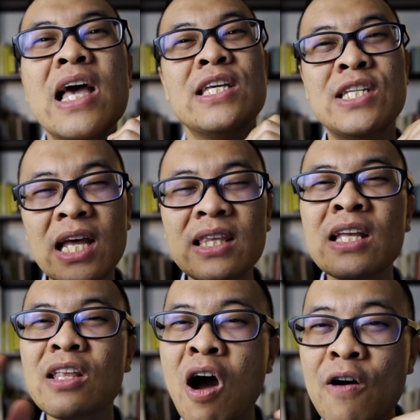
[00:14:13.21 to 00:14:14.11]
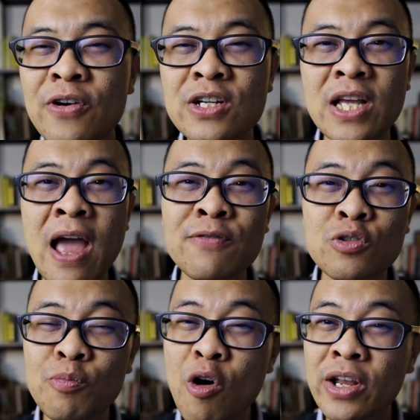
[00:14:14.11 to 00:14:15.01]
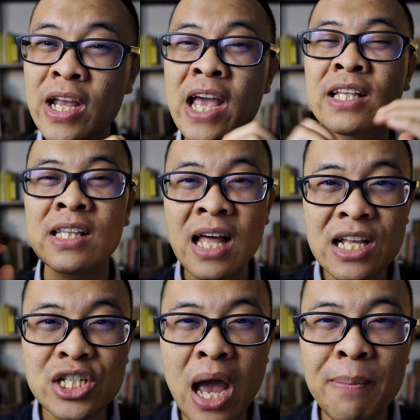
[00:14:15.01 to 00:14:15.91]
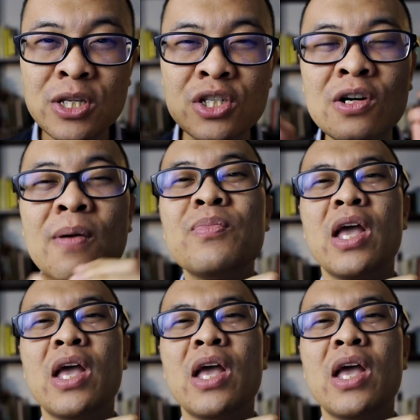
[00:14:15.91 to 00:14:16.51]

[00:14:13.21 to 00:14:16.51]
yet it offers f2.8 large aperture